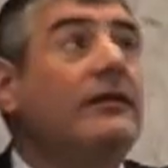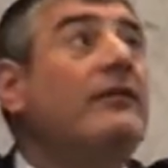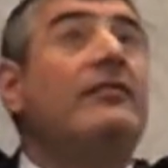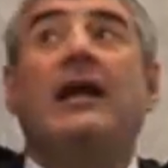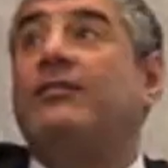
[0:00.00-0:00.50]

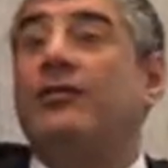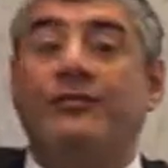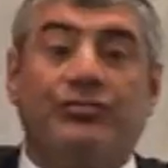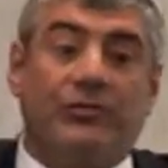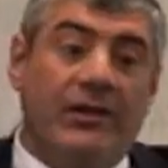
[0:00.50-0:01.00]
There's lots
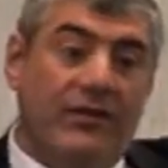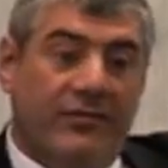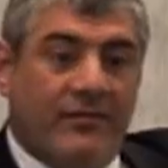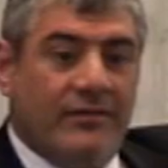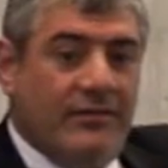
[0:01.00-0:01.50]
of
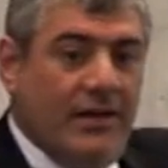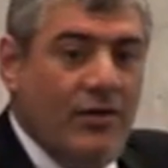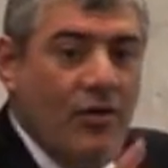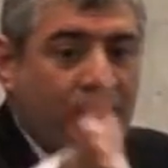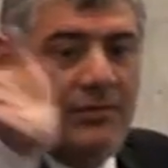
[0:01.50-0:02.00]
trees. They
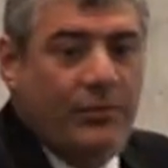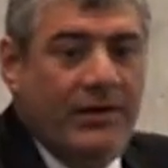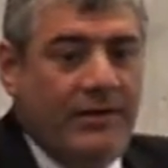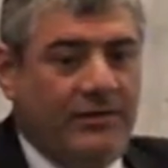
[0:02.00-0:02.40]
go between